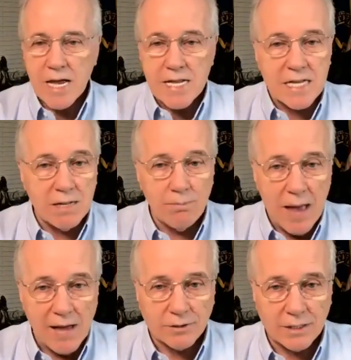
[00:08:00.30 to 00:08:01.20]
It didn't
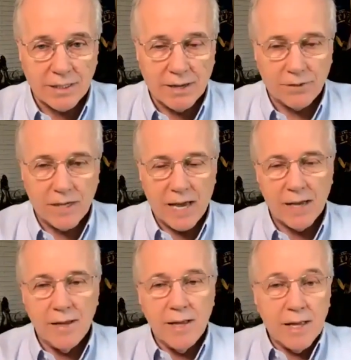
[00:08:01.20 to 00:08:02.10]
matter to the FDA.
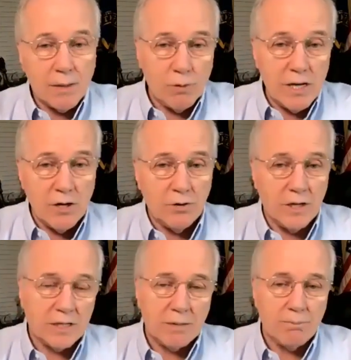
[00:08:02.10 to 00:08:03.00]
We knew that
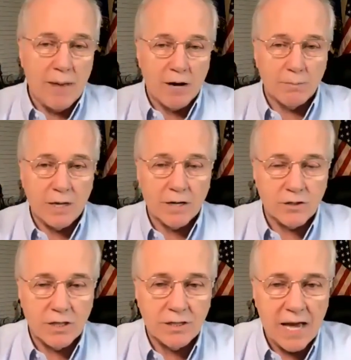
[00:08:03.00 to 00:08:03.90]
it didn't matter because
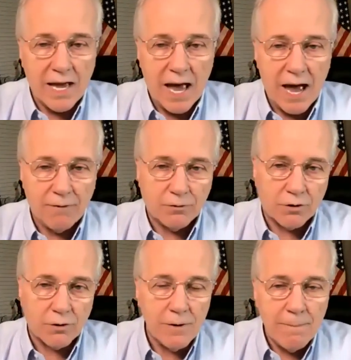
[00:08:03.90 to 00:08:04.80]
the day
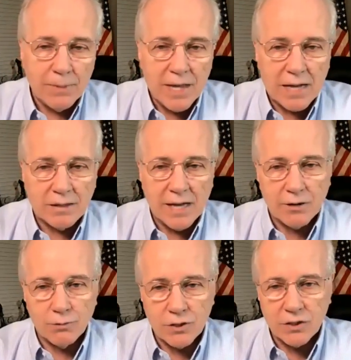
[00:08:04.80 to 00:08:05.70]
after that
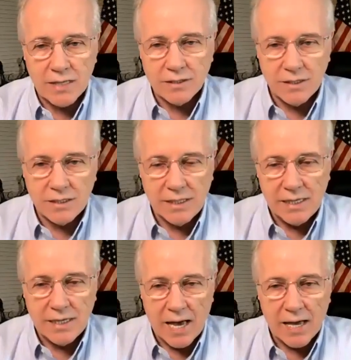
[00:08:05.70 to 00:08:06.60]
letter was sent to the
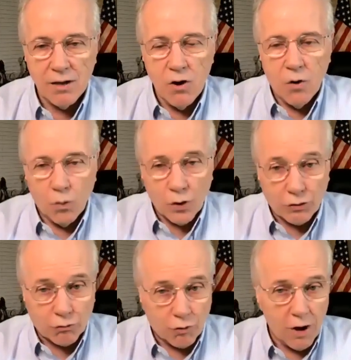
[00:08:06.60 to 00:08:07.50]
DEA,
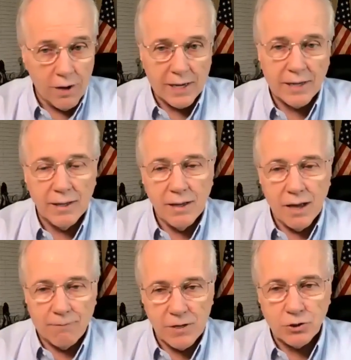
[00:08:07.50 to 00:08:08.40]
withdrawing
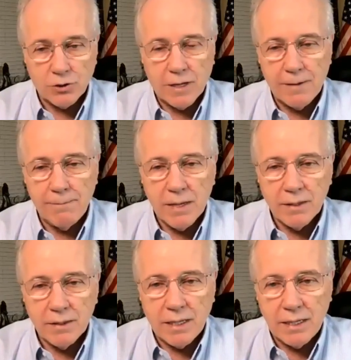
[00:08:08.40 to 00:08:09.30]
officially
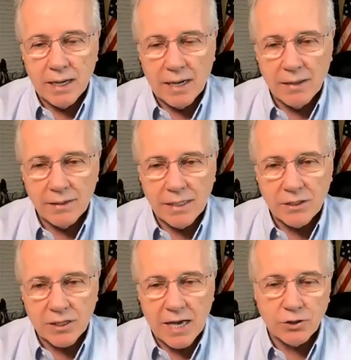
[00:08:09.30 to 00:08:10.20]
the, uh, the
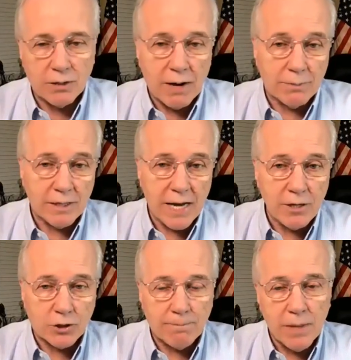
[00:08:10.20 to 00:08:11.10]
scheduling
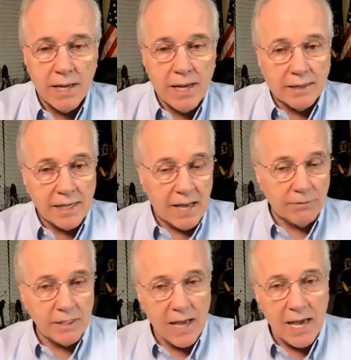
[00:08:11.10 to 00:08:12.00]
recommendation, the
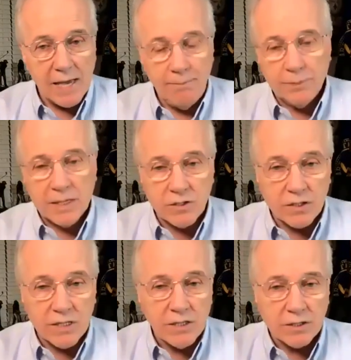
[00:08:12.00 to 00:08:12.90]
FDA
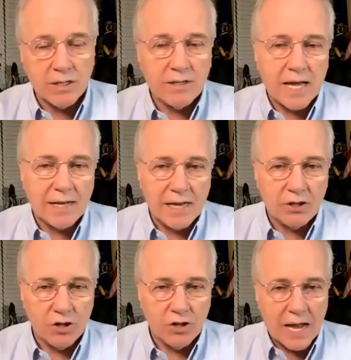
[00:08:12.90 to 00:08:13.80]
insisted that
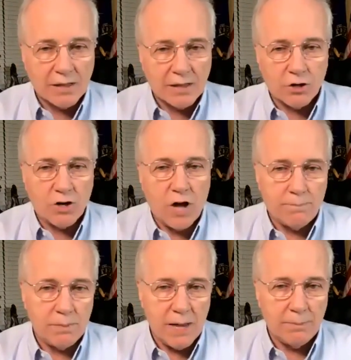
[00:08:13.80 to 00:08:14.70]
it, that letter not
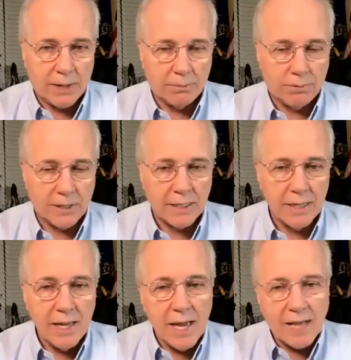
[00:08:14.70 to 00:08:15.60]
be made public.
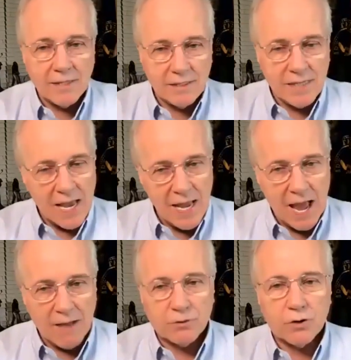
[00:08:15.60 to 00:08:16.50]
And the day
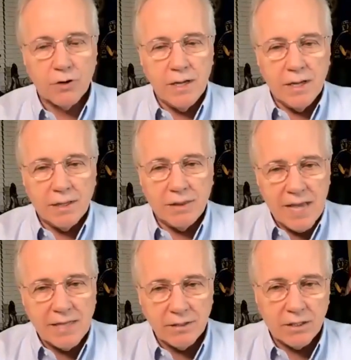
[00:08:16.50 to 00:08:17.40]
after,
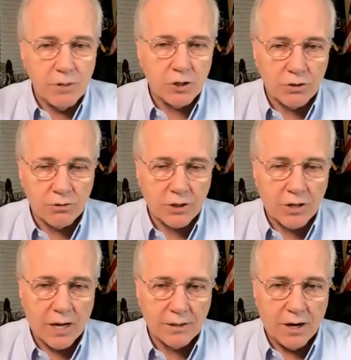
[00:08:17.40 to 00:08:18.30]
then Commissioner
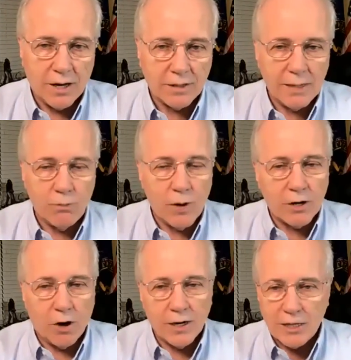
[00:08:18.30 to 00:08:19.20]
Scott Gottlieb went
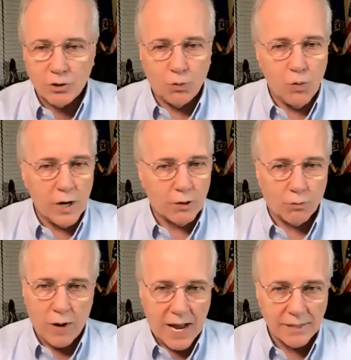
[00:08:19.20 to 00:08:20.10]
on a Twitter
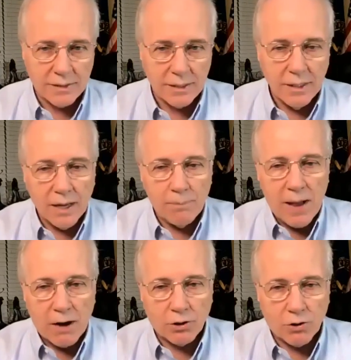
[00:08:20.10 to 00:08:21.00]
rant
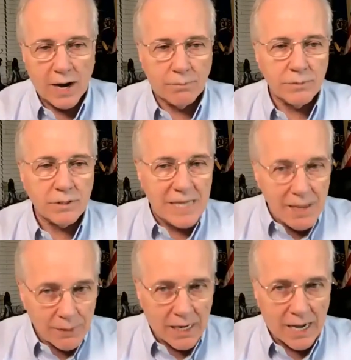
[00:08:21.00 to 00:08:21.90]
about Kratom,
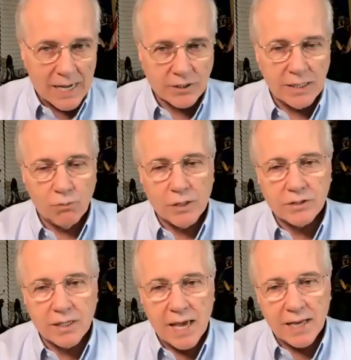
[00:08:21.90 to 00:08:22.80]
demonizing it
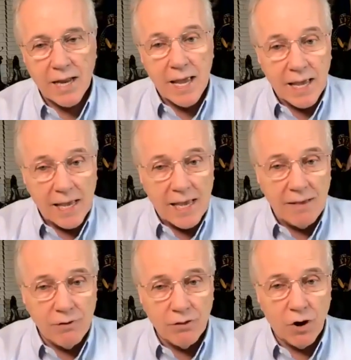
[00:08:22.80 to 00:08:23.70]
once again,
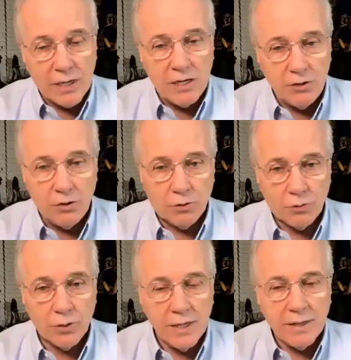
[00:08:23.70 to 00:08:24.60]
even though he
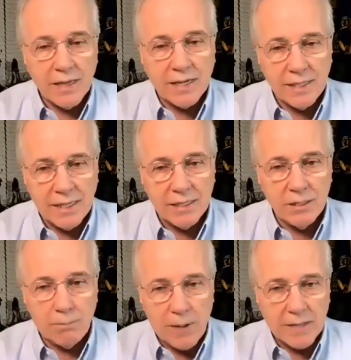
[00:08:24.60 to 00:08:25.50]
knew that an
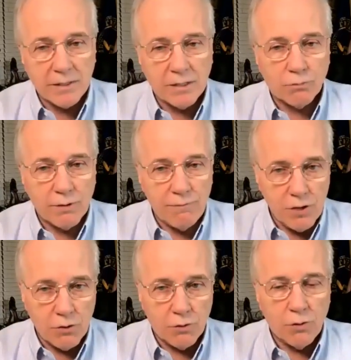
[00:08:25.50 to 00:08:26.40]
independent
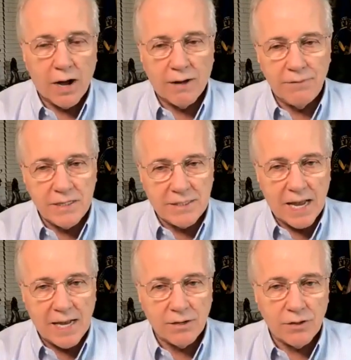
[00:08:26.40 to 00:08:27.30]
review of the
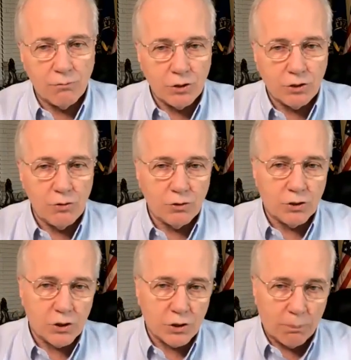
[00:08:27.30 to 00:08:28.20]
data that was used
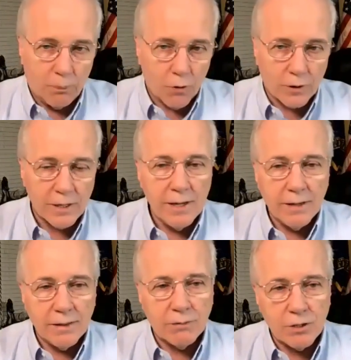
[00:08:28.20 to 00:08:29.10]
to support
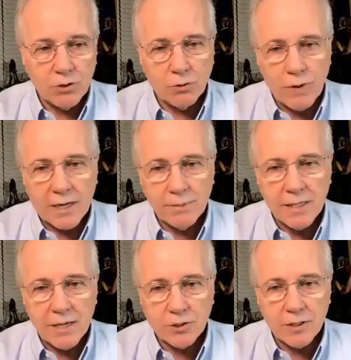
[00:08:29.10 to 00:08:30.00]
the original
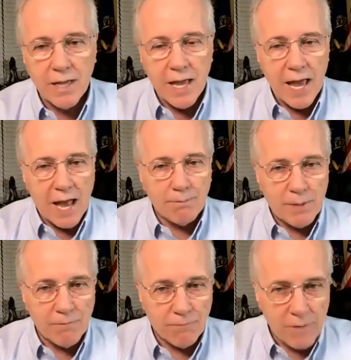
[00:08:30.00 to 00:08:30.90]
recommendation had
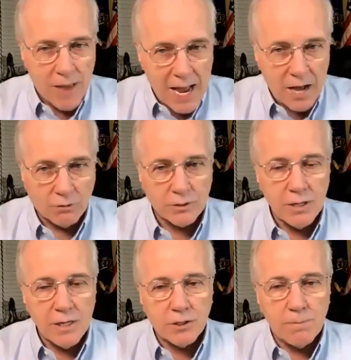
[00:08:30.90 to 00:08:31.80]
been found
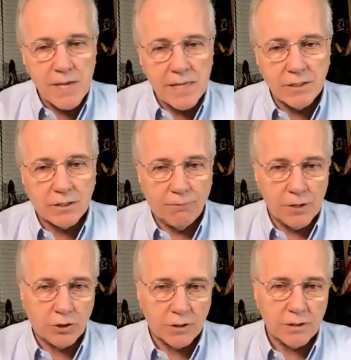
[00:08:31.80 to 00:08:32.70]
to be
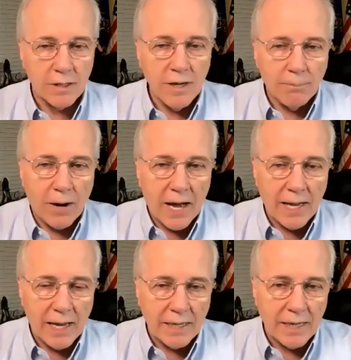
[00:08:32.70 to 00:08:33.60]
insufficient
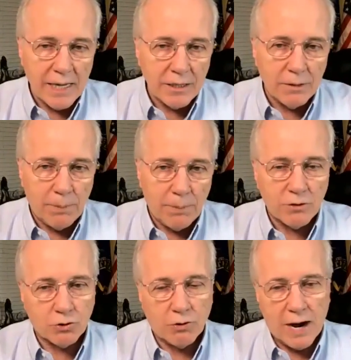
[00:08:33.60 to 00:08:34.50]
by an
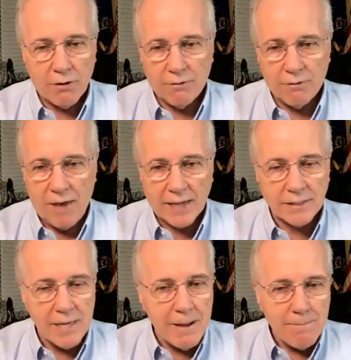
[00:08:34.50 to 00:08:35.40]
independent trier of fact.